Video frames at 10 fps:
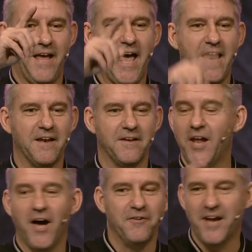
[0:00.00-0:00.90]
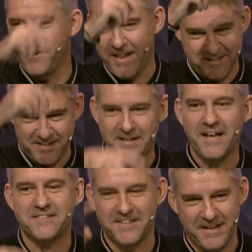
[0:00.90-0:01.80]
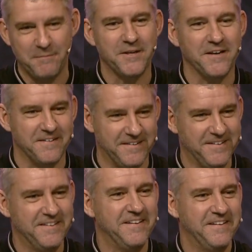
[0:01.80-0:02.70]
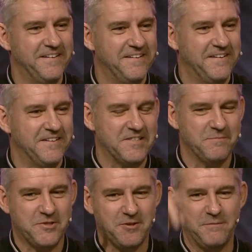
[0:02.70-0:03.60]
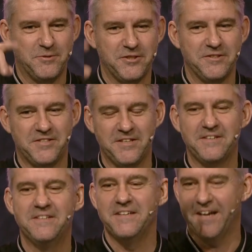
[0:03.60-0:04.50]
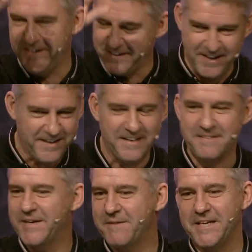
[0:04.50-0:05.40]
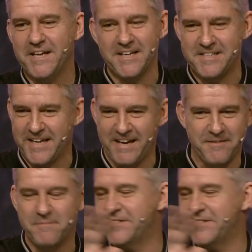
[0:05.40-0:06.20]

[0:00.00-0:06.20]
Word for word: N. No, no, that's a, that's a W subscription to, no, no, that, that may be nice to have it.